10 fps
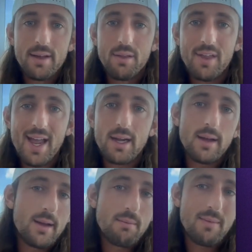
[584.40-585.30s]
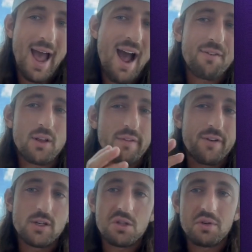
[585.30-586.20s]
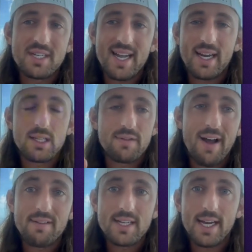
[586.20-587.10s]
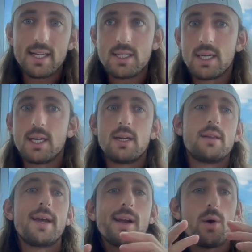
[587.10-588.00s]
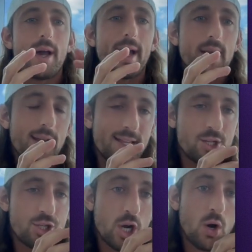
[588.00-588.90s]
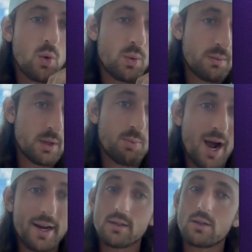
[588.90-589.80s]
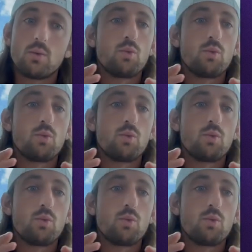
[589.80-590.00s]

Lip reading: Then after the first 3 seconds, 5 seconds, they go ahead and they show the product.